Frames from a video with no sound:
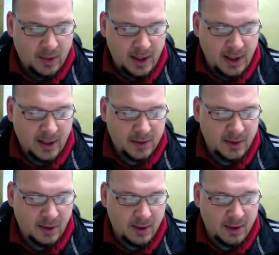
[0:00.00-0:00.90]
he goes
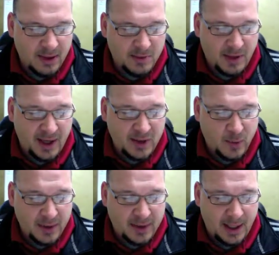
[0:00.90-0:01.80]
on and explains
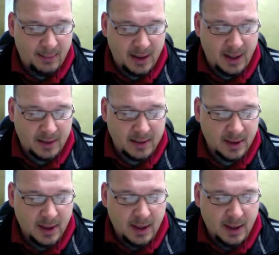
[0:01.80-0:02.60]
what that means.